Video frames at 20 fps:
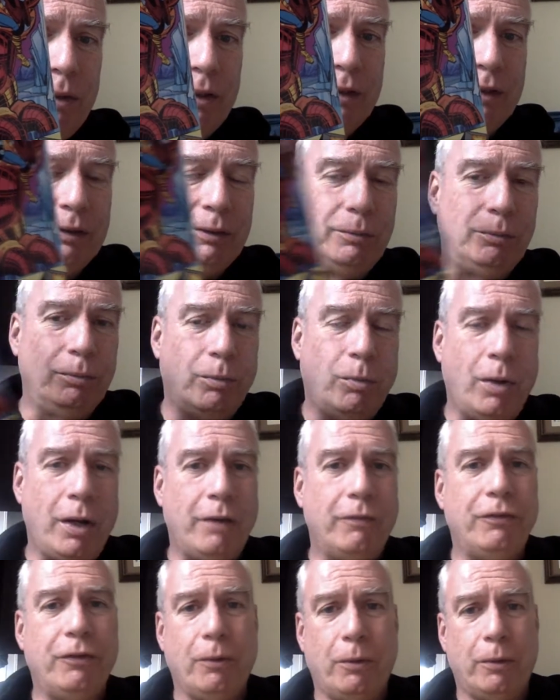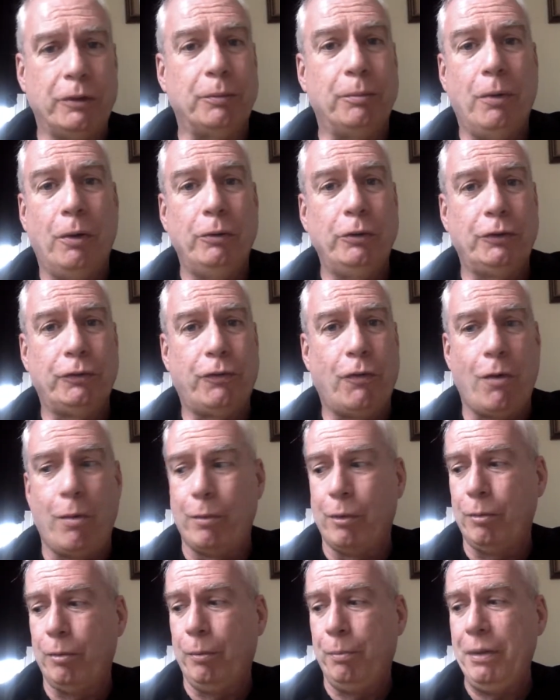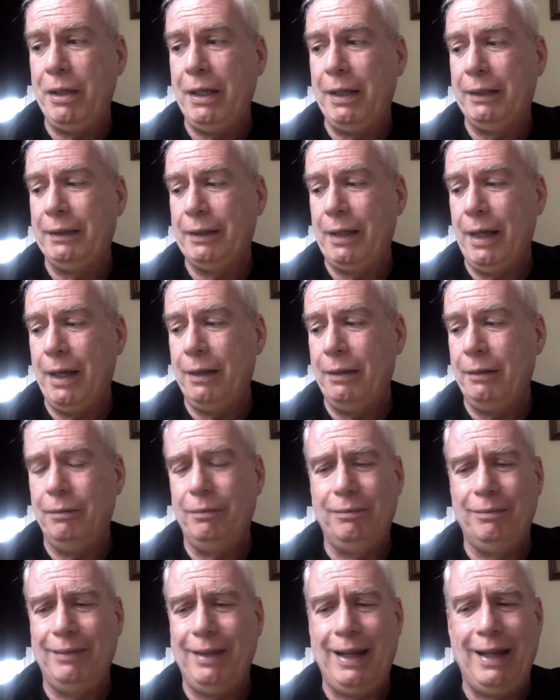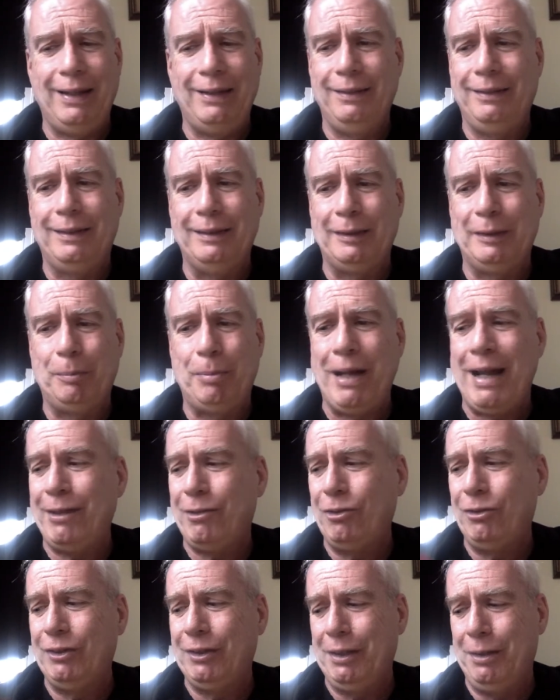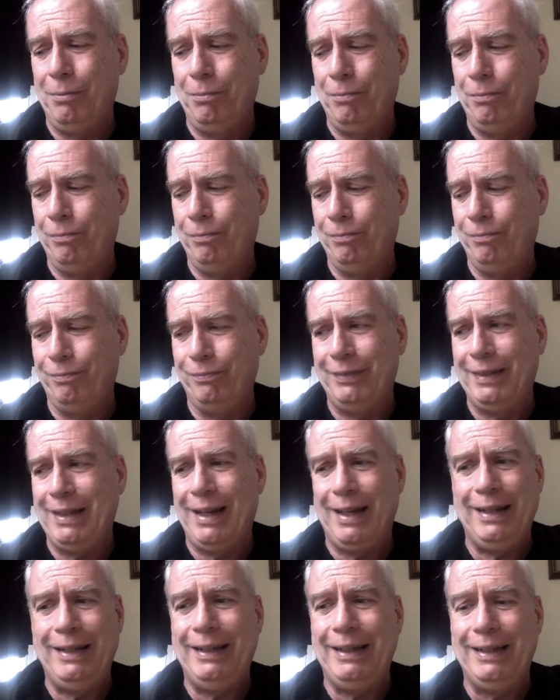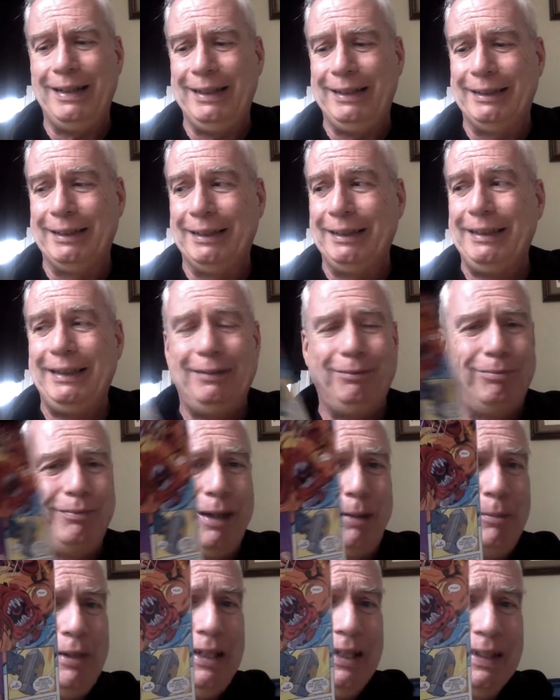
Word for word: is one of Thor's most formidable beings, and and dispatches him kind of easily. I mean,